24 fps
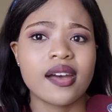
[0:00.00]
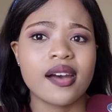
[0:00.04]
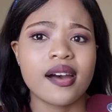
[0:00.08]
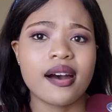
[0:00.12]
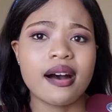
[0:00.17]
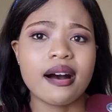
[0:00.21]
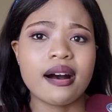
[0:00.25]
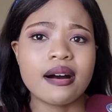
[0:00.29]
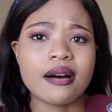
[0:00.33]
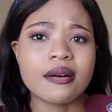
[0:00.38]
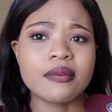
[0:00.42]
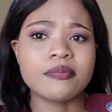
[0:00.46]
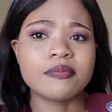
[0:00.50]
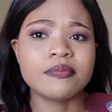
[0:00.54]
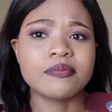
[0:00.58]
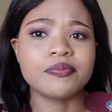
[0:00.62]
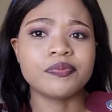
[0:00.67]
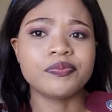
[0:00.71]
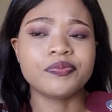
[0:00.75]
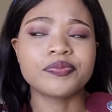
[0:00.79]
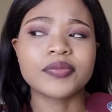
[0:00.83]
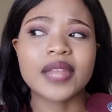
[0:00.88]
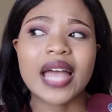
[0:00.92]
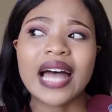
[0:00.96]

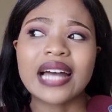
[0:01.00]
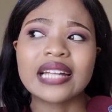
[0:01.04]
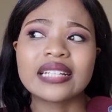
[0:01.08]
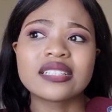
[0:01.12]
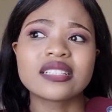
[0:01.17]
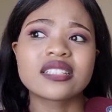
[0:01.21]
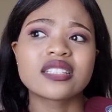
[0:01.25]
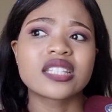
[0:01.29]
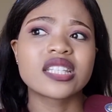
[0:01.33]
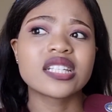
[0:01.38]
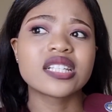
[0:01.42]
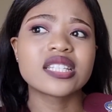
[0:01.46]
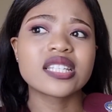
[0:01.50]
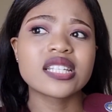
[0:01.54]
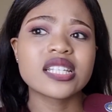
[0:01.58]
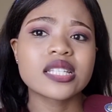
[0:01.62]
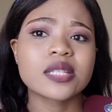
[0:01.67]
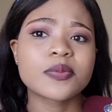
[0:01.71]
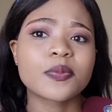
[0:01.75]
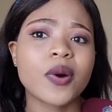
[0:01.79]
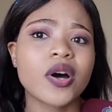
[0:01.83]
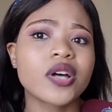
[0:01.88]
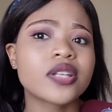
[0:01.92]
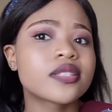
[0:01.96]
And this is
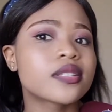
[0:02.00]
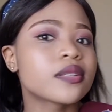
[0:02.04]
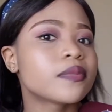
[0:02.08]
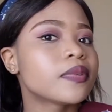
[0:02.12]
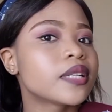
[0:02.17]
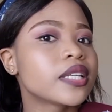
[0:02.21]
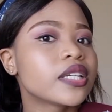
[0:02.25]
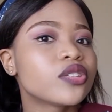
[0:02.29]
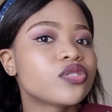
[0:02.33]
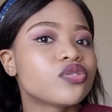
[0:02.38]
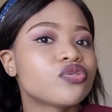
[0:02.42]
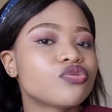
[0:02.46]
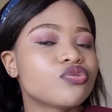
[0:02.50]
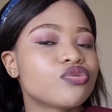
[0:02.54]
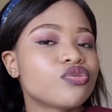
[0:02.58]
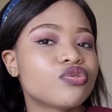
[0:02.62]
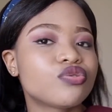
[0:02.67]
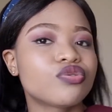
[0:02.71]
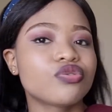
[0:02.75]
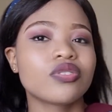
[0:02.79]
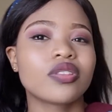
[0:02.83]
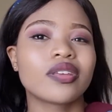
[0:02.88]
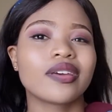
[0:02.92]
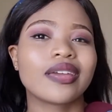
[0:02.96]
possibly due
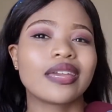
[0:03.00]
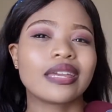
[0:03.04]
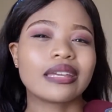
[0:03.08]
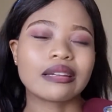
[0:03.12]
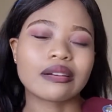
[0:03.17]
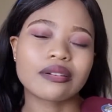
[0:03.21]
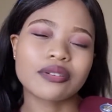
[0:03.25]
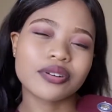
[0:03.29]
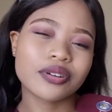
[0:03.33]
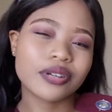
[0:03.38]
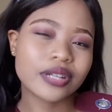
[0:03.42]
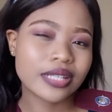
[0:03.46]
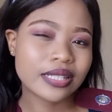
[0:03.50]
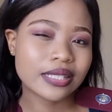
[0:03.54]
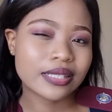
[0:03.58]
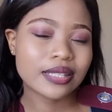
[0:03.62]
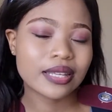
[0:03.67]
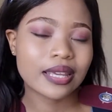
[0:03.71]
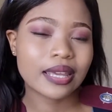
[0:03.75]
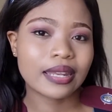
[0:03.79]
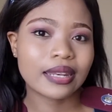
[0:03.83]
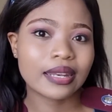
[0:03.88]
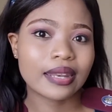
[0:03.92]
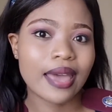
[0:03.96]
to the increase
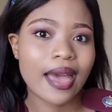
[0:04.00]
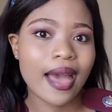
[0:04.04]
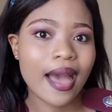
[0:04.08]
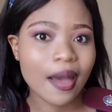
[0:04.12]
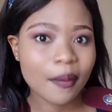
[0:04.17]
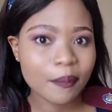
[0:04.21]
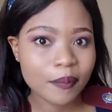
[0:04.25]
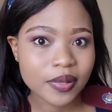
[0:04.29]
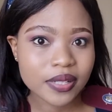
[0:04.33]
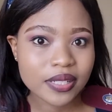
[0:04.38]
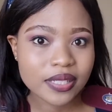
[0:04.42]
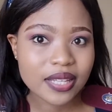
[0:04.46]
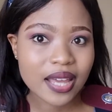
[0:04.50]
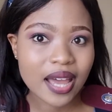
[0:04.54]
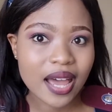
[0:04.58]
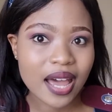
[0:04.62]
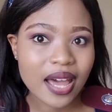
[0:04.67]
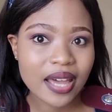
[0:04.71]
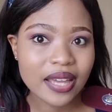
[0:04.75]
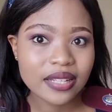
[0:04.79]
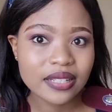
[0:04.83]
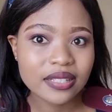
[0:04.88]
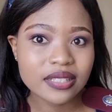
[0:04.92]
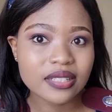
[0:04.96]
in
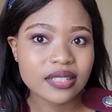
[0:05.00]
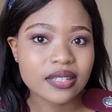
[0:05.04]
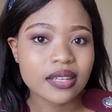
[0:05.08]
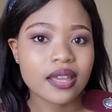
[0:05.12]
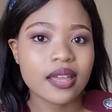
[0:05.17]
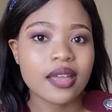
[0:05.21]
appetite.